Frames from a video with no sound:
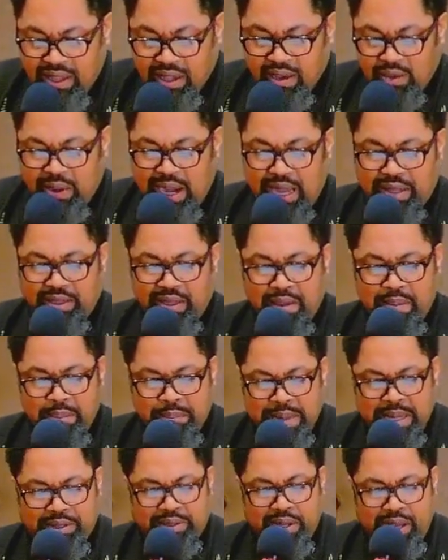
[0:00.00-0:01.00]
while the
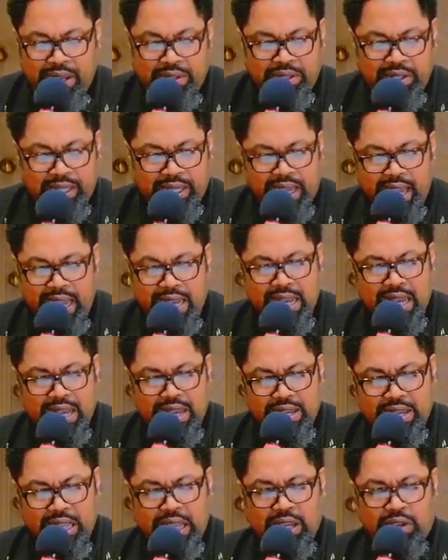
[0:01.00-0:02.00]
miseducated
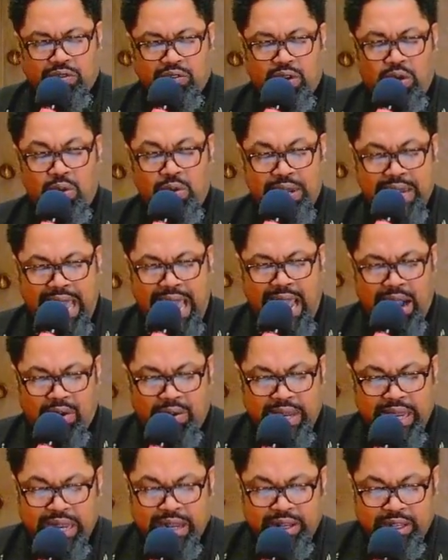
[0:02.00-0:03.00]
Negro now
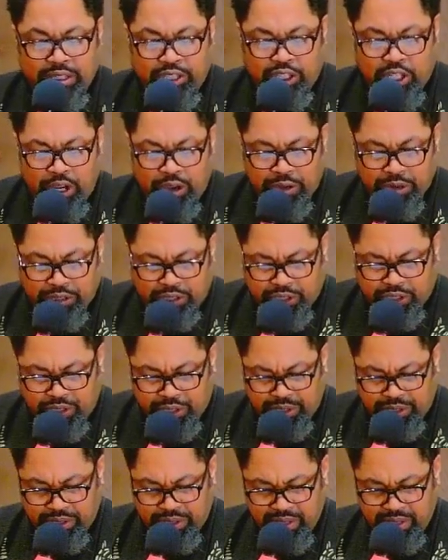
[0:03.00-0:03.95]
in the church